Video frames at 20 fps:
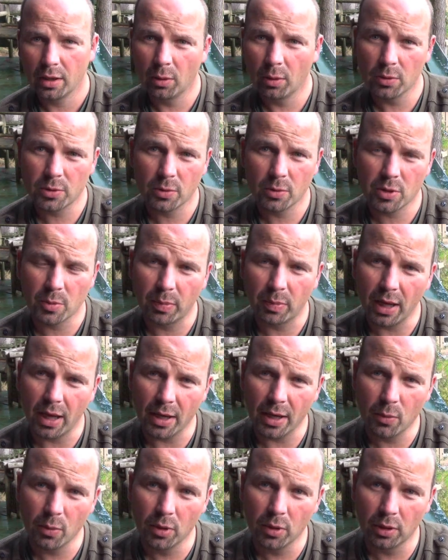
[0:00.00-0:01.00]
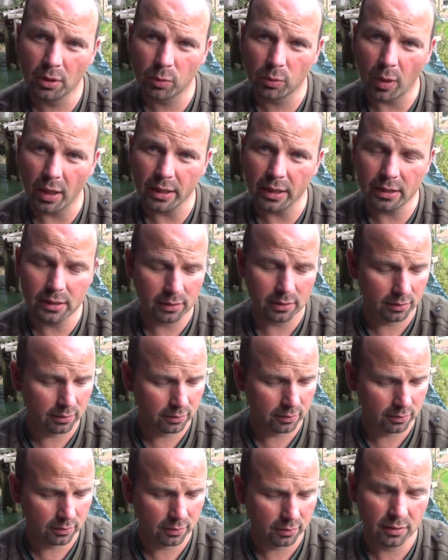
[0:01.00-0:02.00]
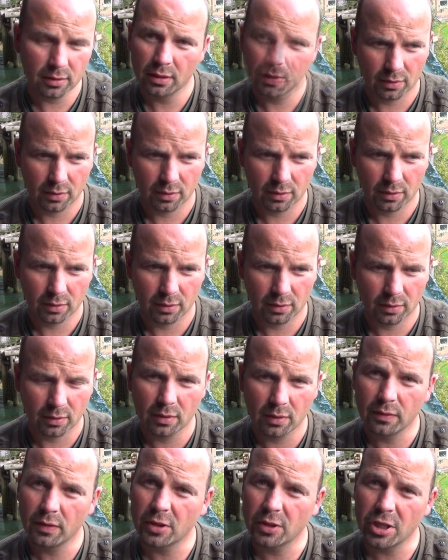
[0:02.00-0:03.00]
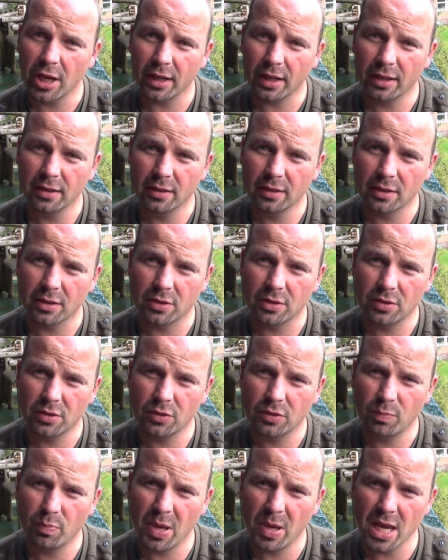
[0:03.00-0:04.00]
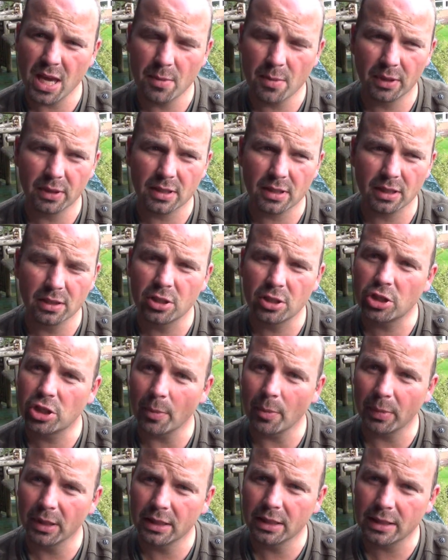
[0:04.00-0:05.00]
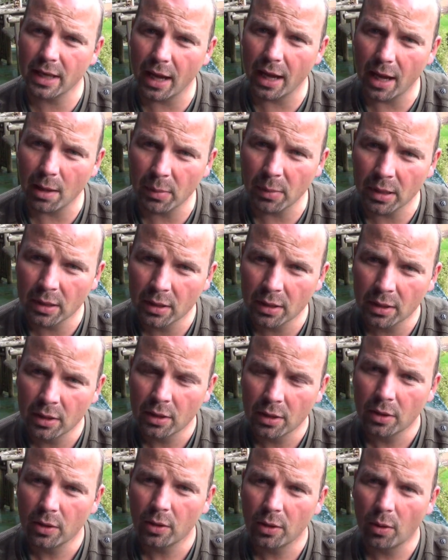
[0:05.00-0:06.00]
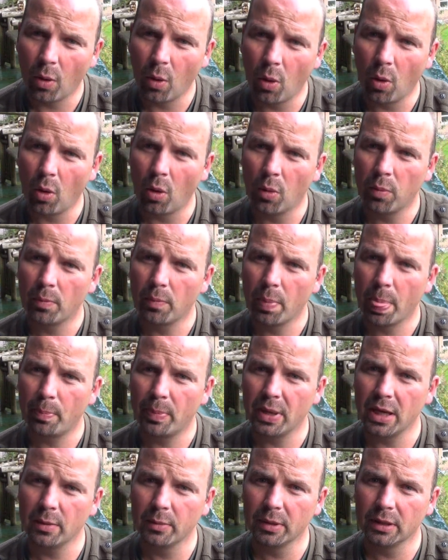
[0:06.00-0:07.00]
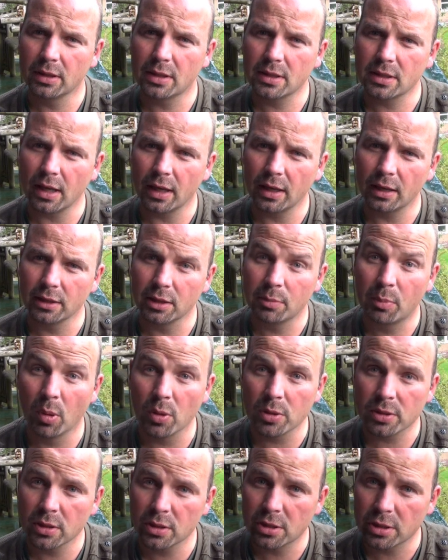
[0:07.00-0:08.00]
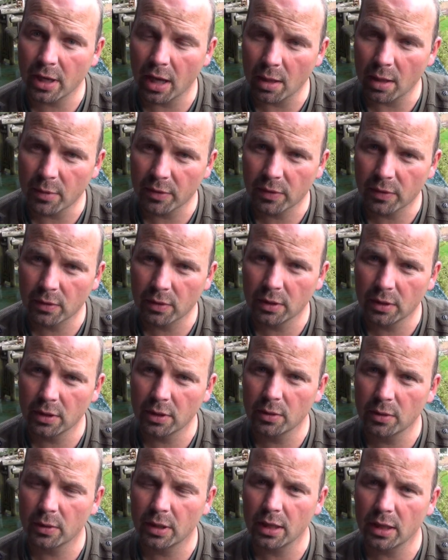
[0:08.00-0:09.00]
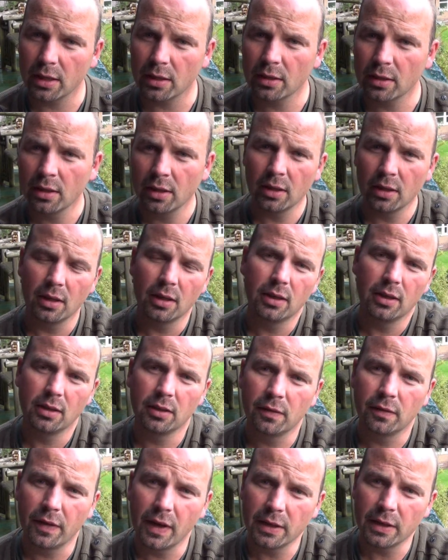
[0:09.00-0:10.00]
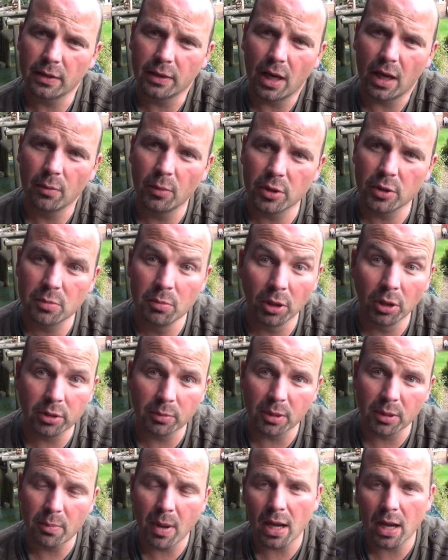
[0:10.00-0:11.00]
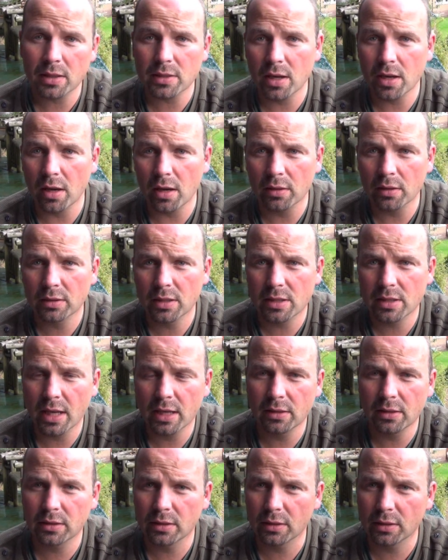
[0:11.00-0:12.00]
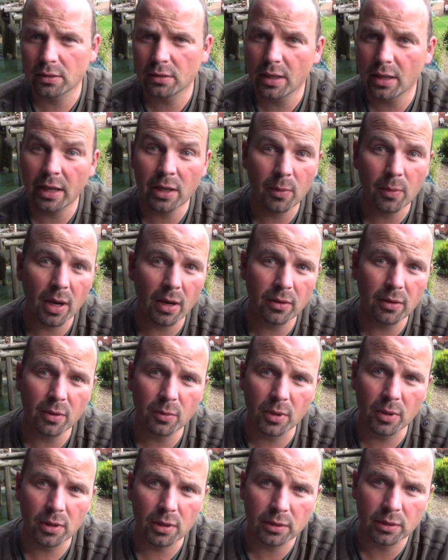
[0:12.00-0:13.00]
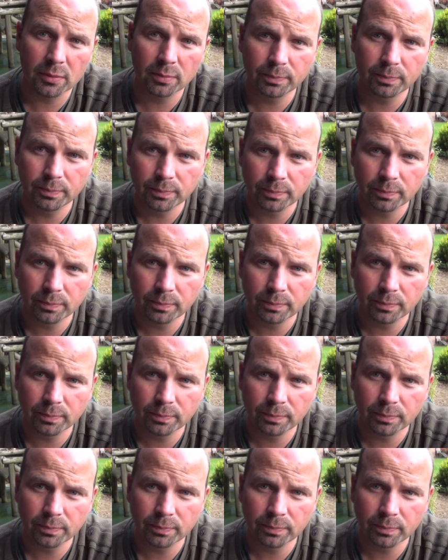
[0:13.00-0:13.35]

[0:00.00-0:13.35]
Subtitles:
Also supply worldwide. If you check in the payments and shipping tab, or payments and postage tab if you're in the UK, you can find out how much multiple packs are to send to anywhere in the world.